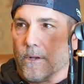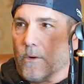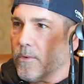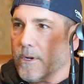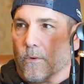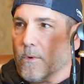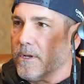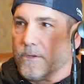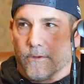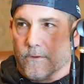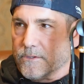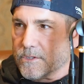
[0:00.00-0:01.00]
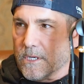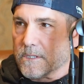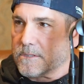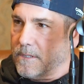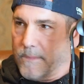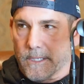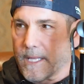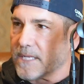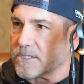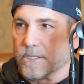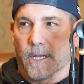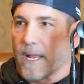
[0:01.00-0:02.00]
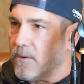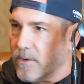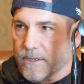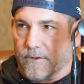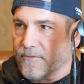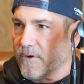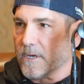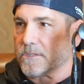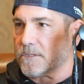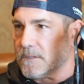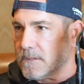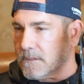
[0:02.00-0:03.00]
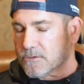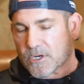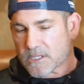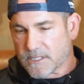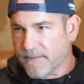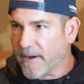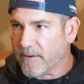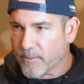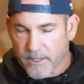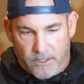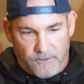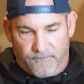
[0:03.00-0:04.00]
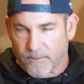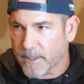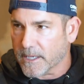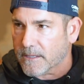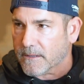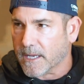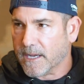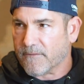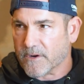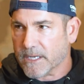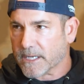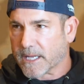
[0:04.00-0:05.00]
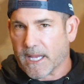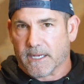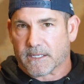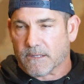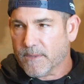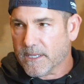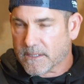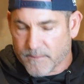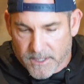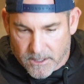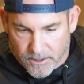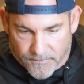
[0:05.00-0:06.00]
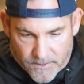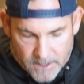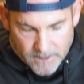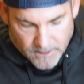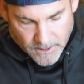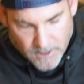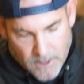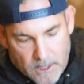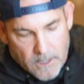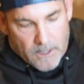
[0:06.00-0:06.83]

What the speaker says: No, we don't want you doing drugs. I'm like, that's good. I don't want to do drugs. Drugs have never been good for me. They never indicated to me to be a good thing.